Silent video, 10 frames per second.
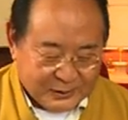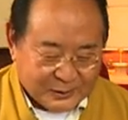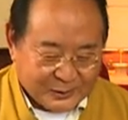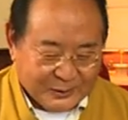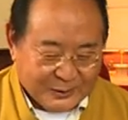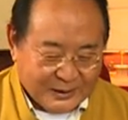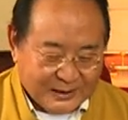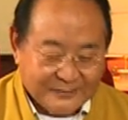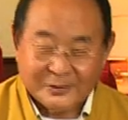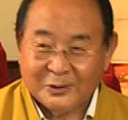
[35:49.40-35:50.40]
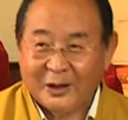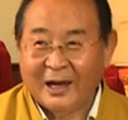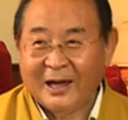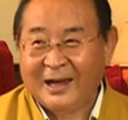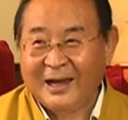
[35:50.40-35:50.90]
so even though
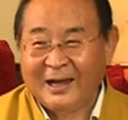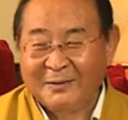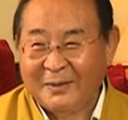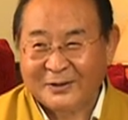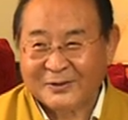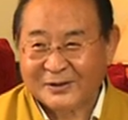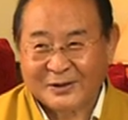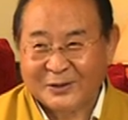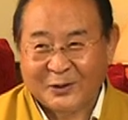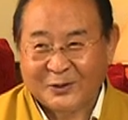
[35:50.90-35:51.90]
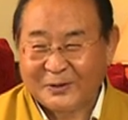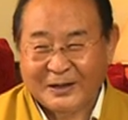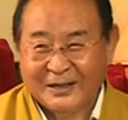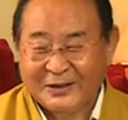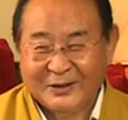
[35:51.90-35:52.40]
our, our, mantras are not
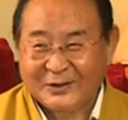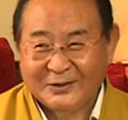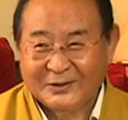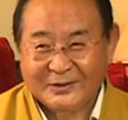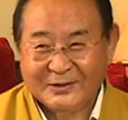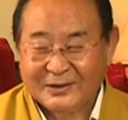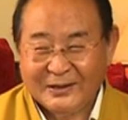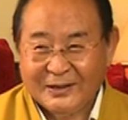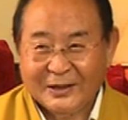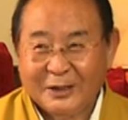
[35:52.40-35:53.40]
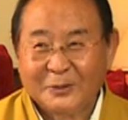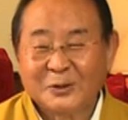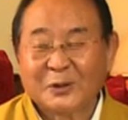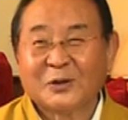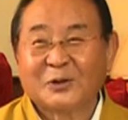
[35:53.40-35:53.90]
really, you know, there
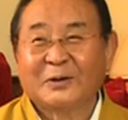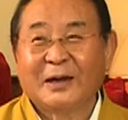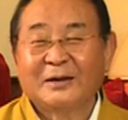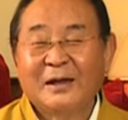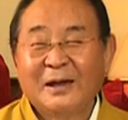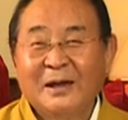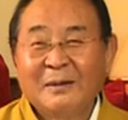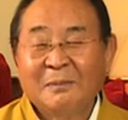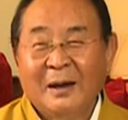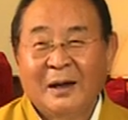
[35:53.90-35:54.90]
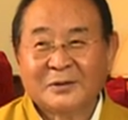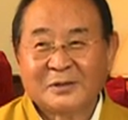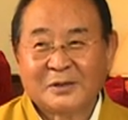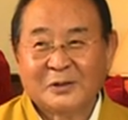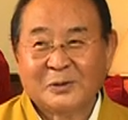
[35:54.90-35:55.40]
was also a great
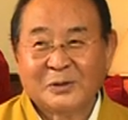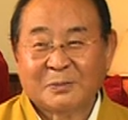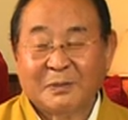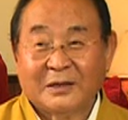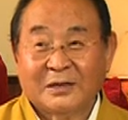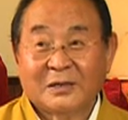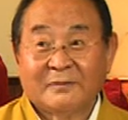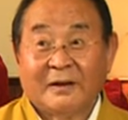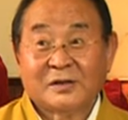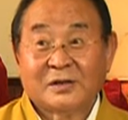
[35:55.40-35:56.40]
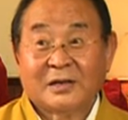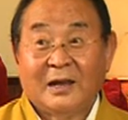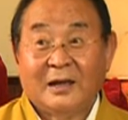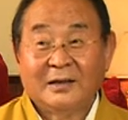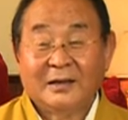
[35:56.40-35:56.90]
master who was practicing
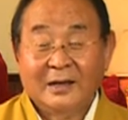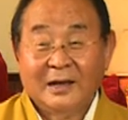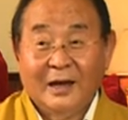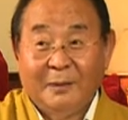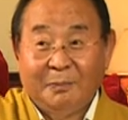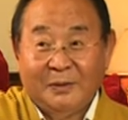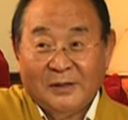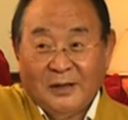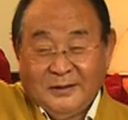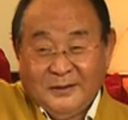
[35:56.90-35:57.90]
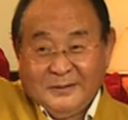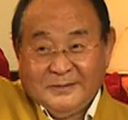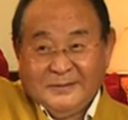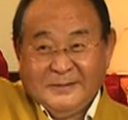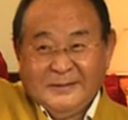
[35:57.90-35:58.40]
Vajracula up in the
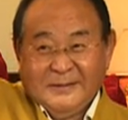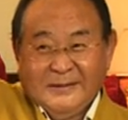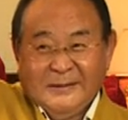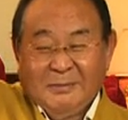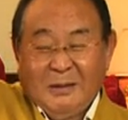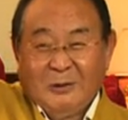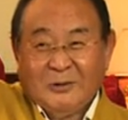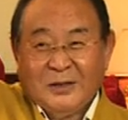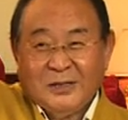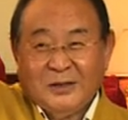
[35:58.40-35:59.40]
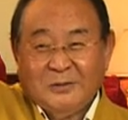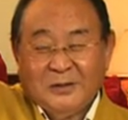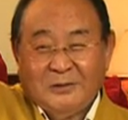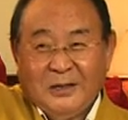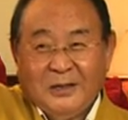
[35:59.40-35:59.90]
mountains. He
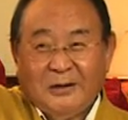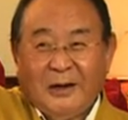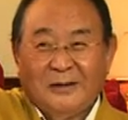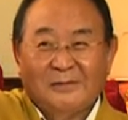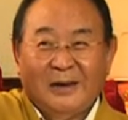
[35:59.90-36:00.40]
was really great to